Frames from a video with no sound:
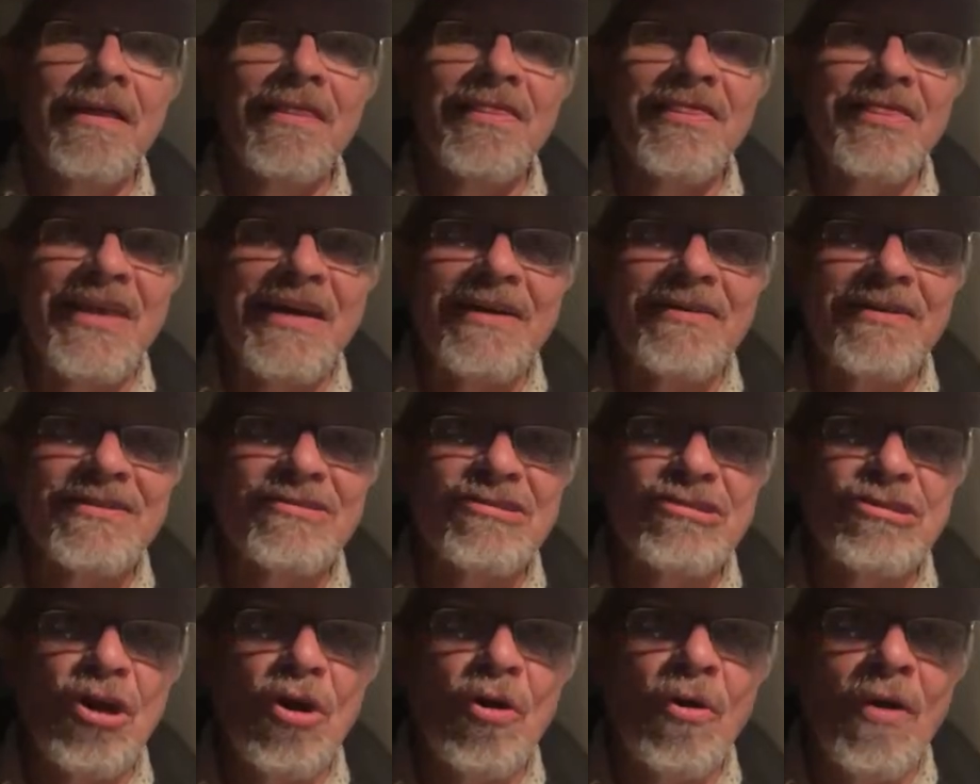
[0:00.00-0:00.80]
there
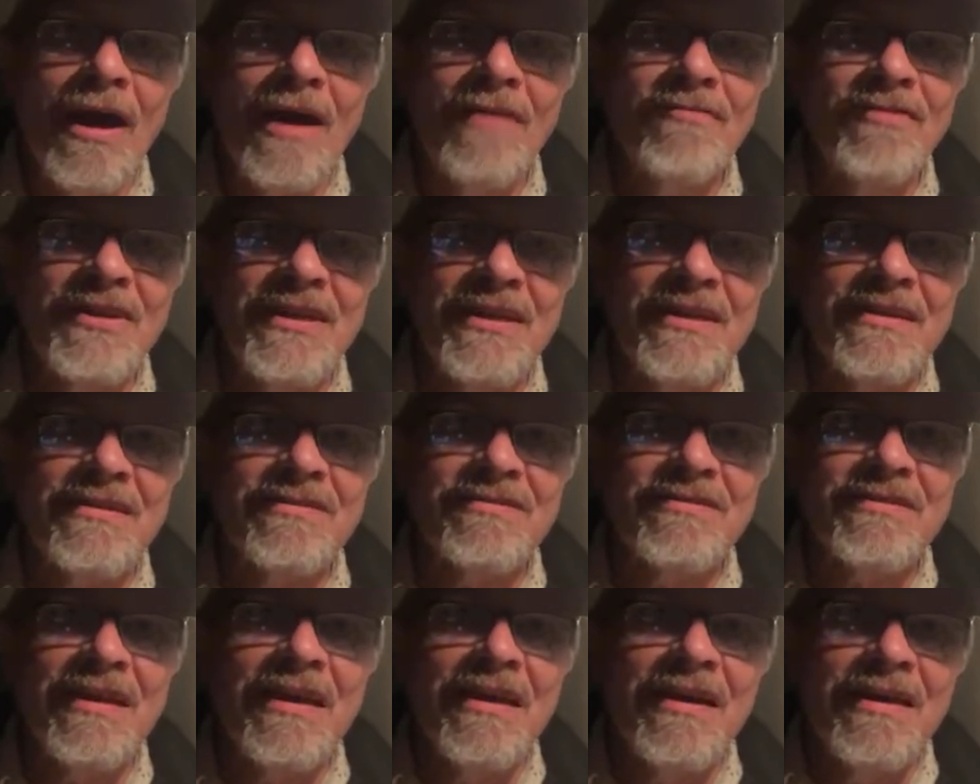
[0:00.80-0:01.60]
is no
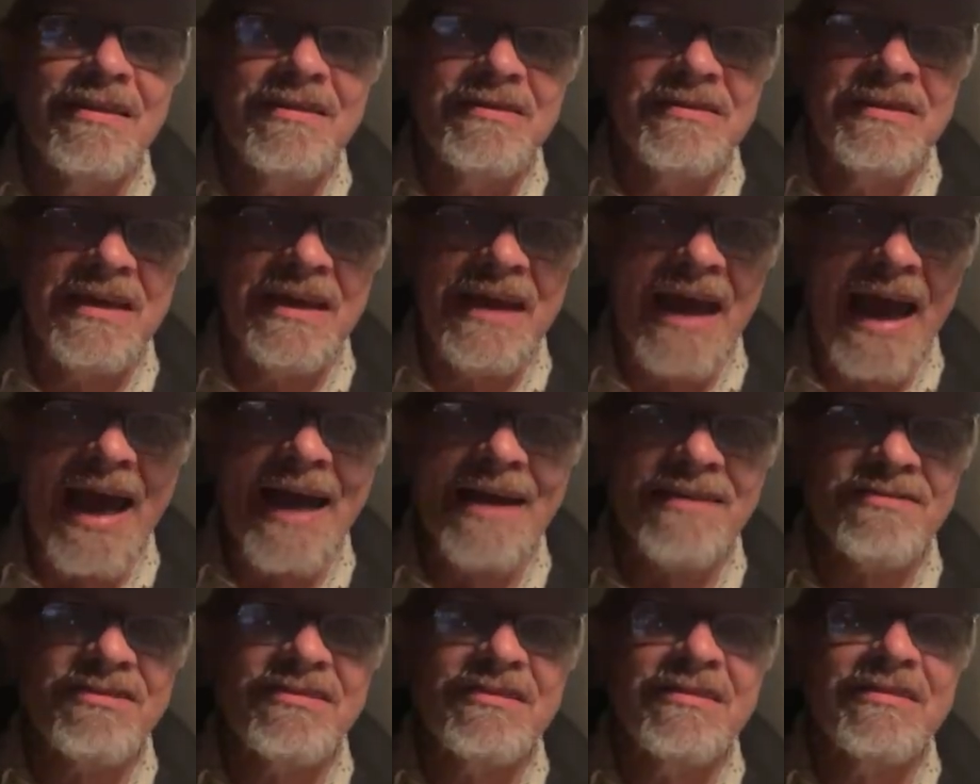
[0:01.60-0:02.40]
evidence the
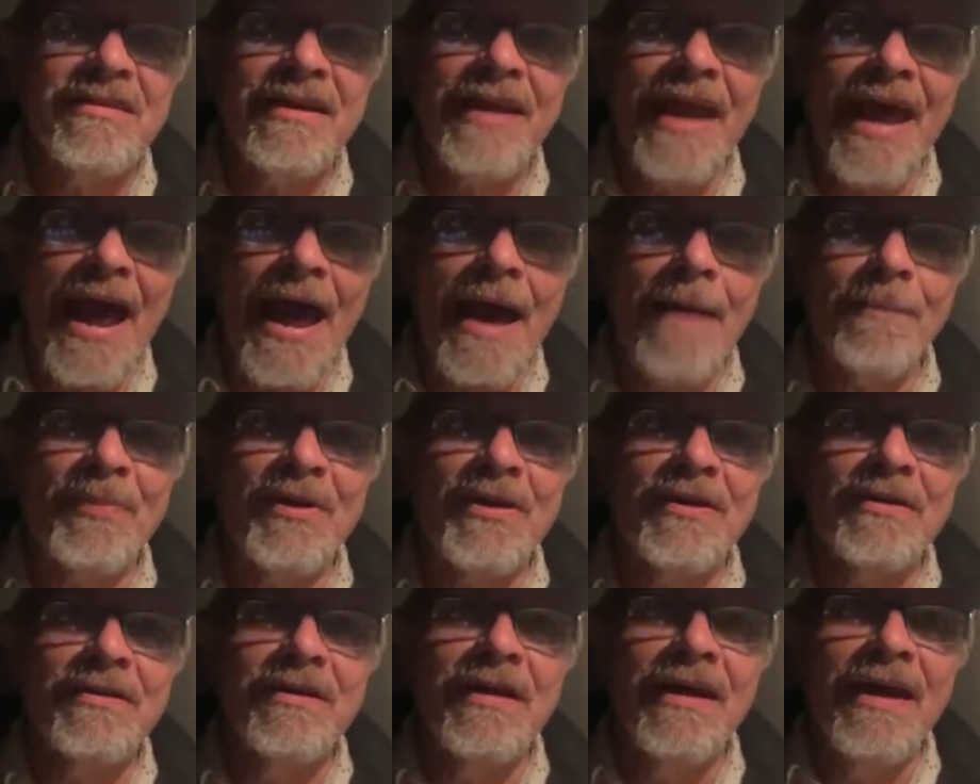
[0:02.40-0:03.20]
accident that
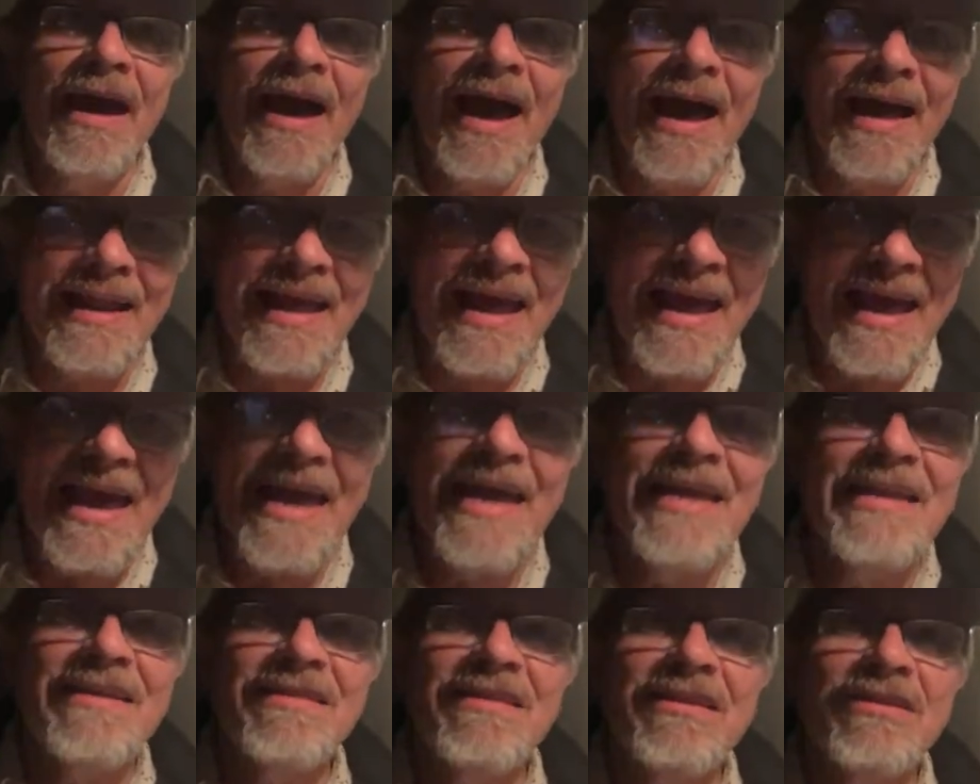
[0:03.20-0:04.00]
happened had
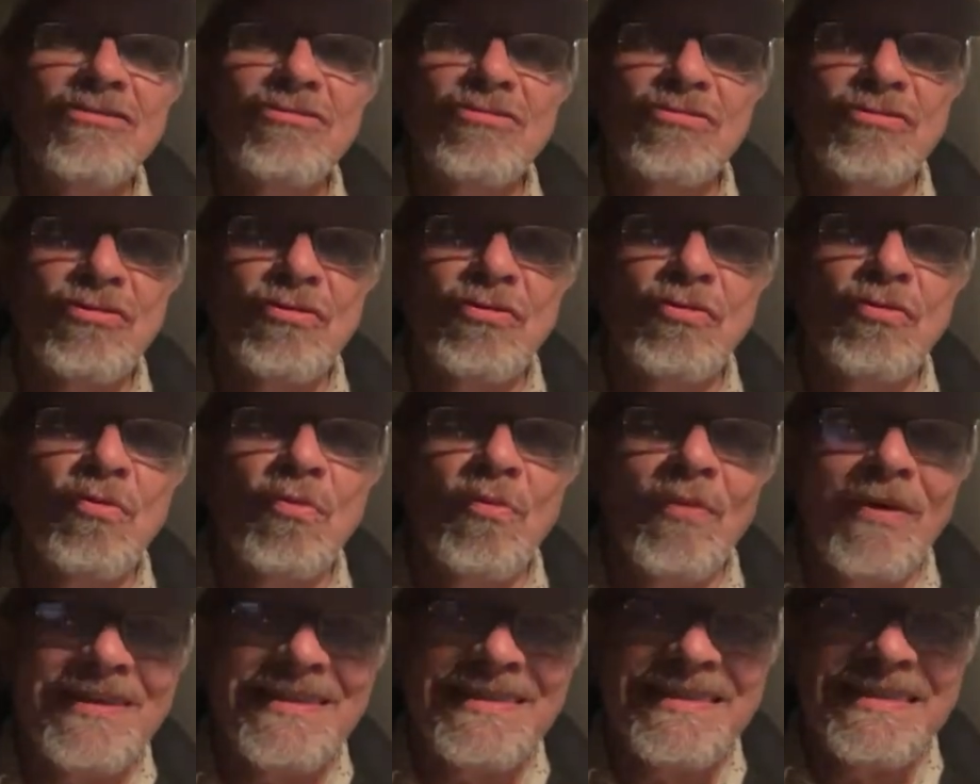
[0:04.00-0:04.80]
anything to do
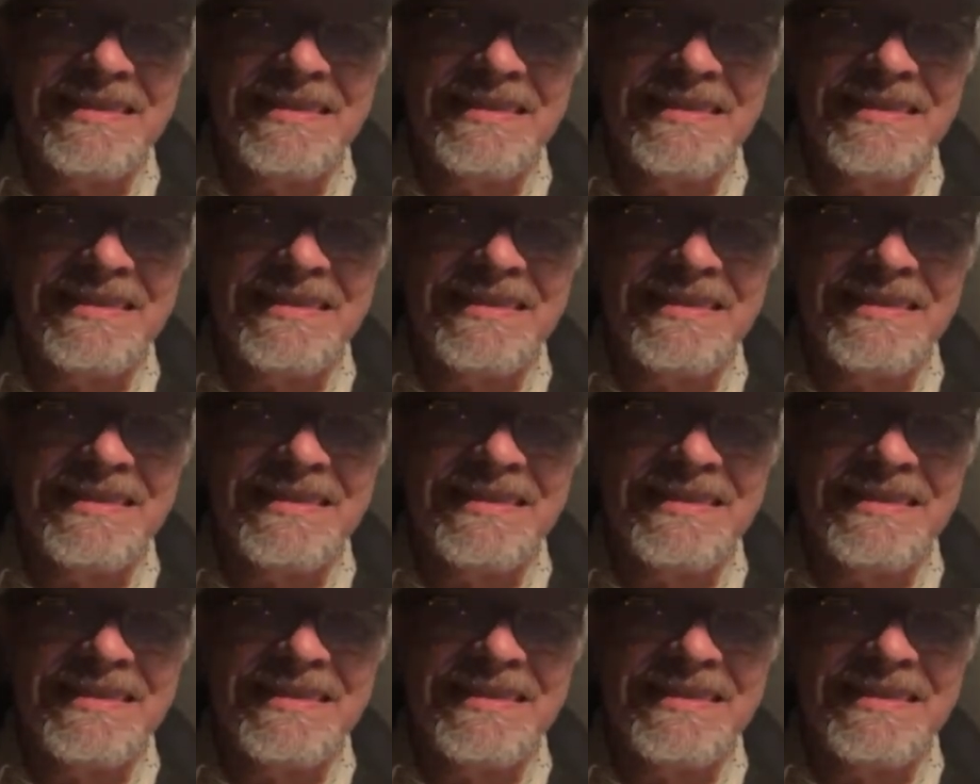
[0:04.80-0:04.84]
with